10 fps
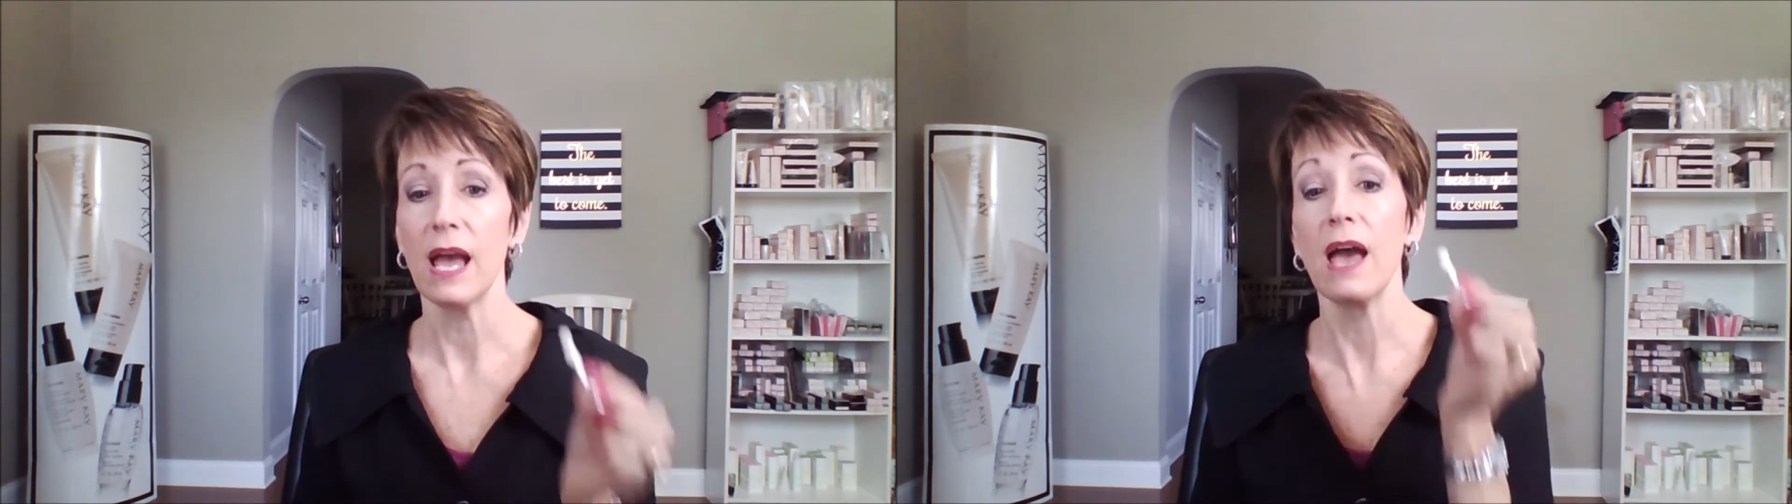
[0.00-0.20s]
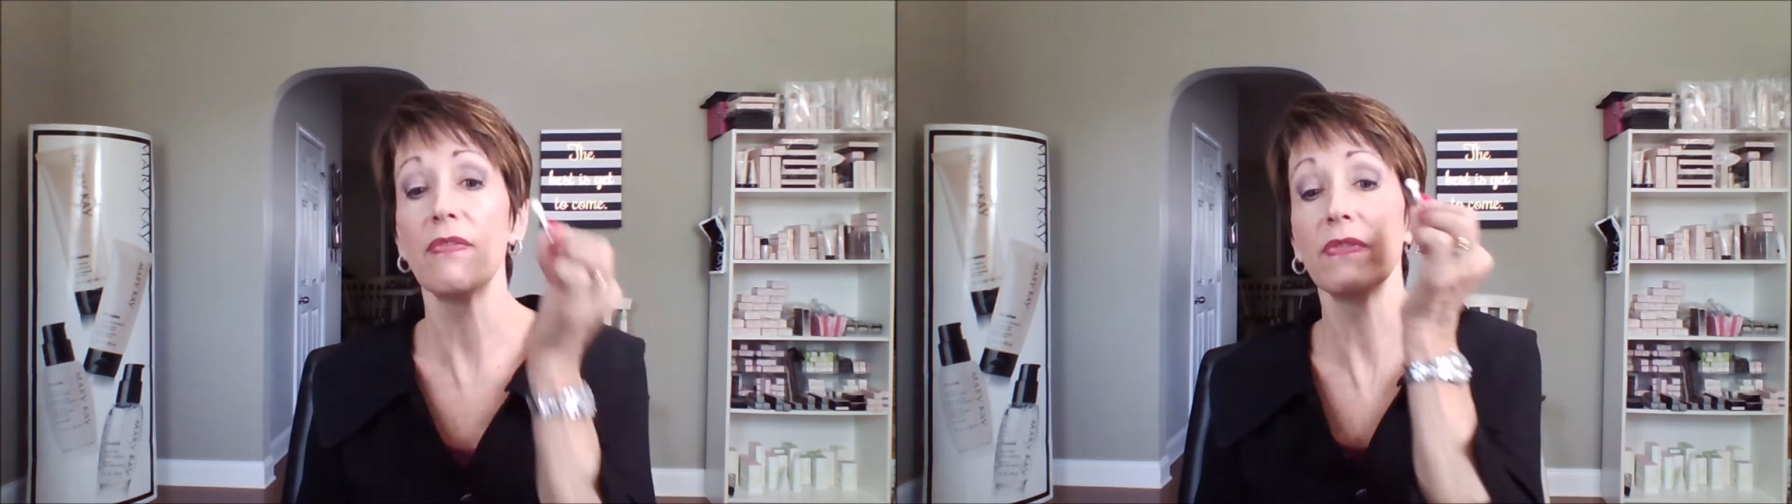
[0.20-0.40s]

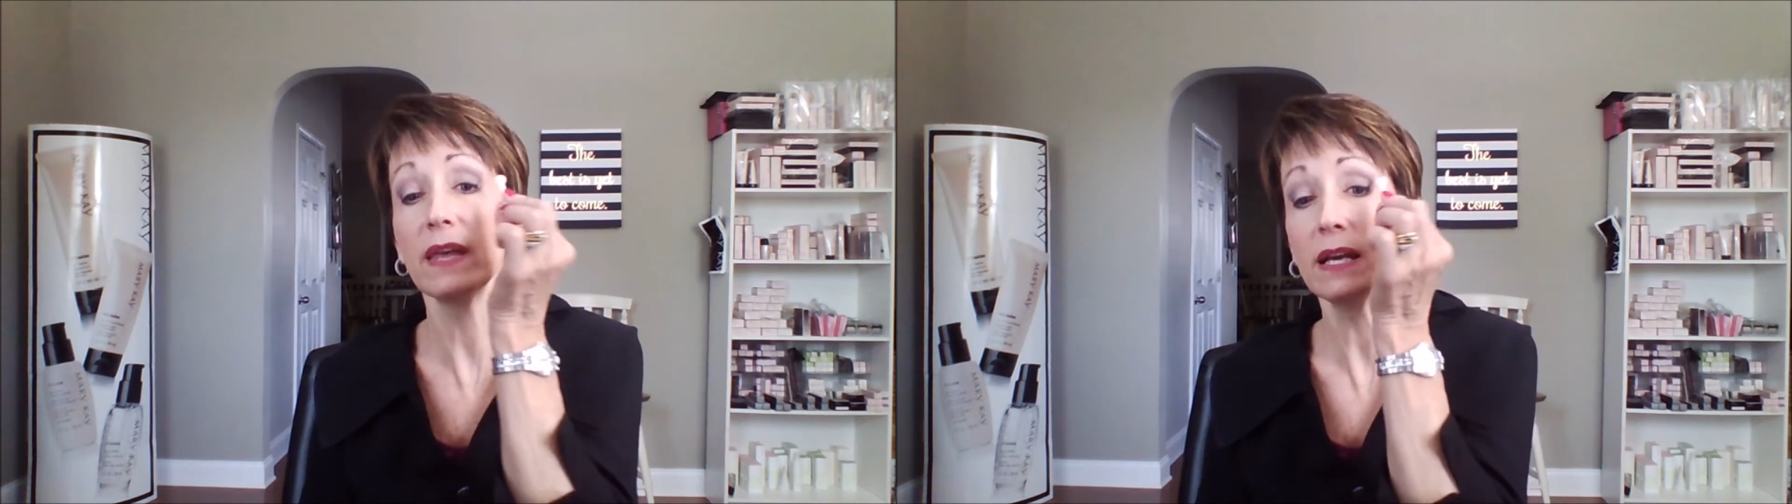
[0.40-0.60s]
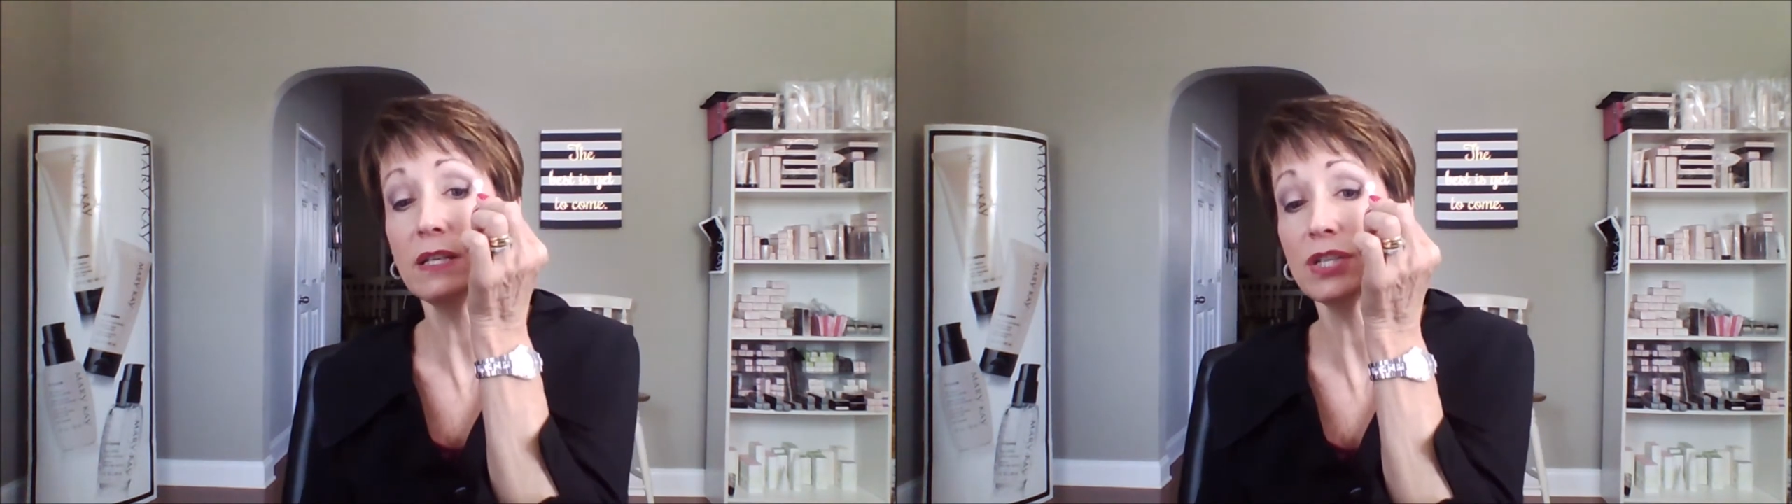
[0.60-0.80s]
and
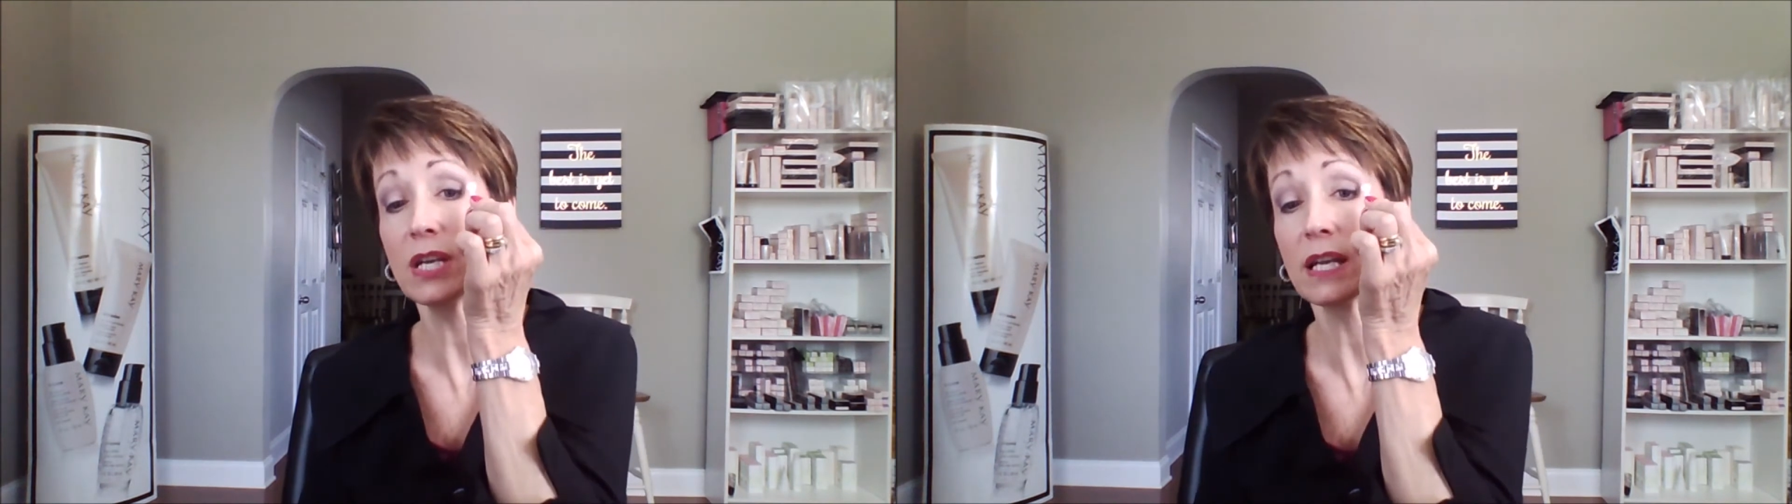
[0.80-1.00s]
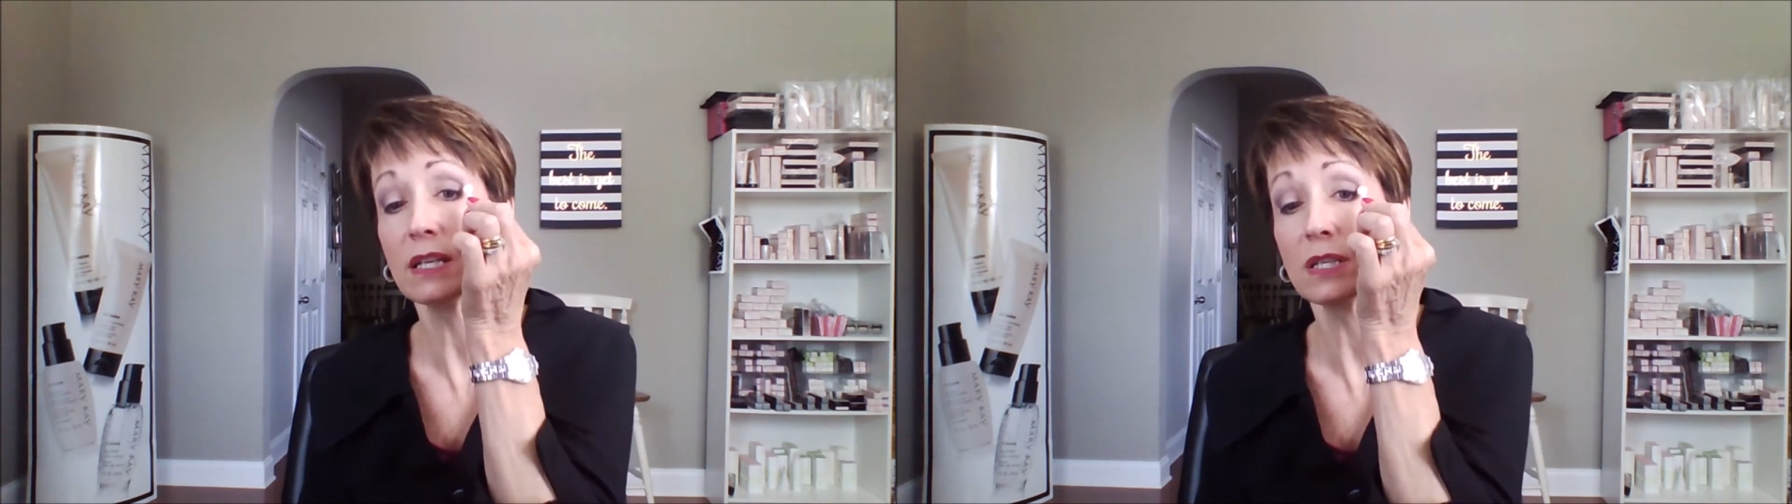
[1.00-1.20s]
then
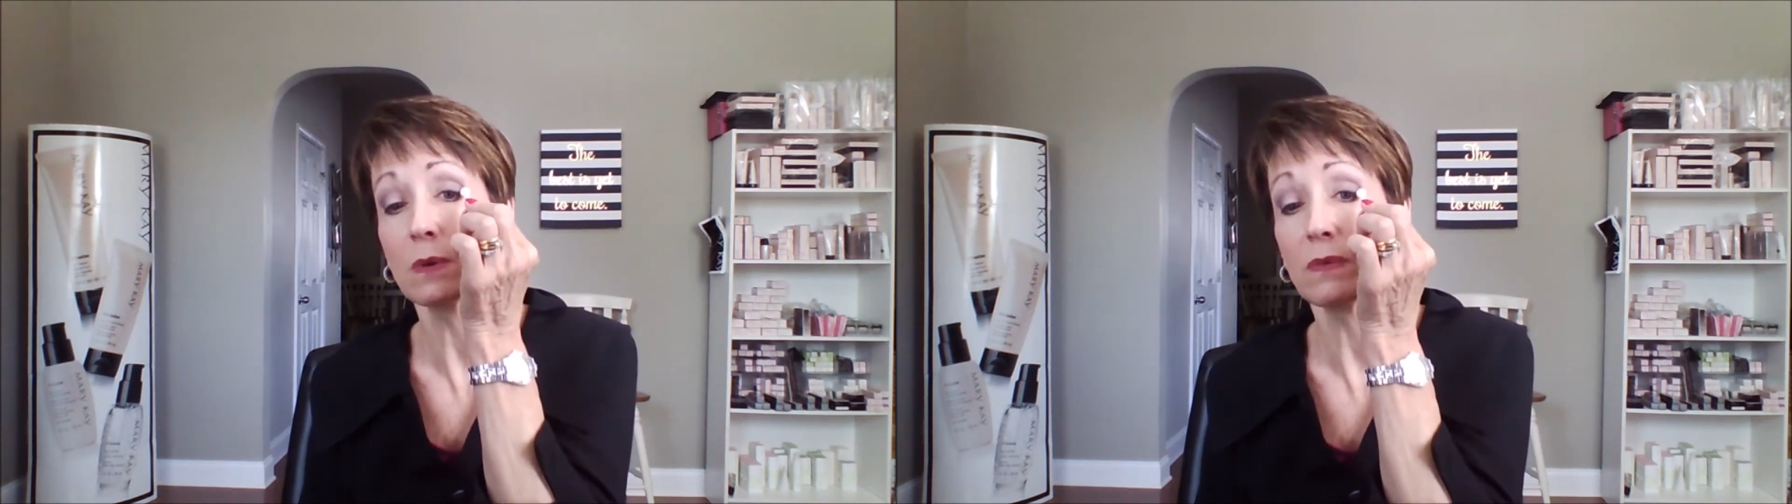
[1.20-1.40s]
she can do